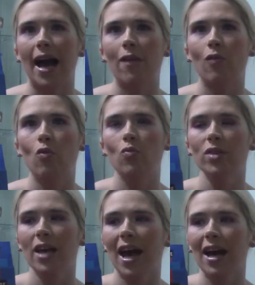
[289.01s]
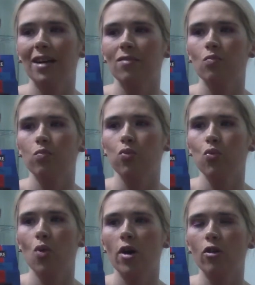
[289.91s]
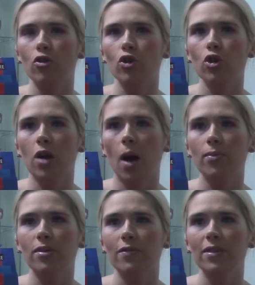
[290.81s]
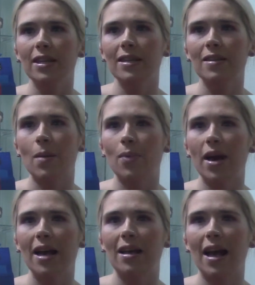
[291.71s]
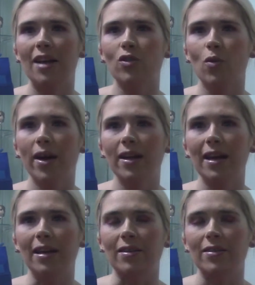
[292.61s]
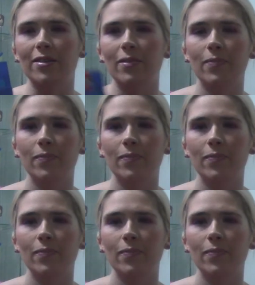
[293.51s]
I've only had one or two cups of these, but it's quite nice.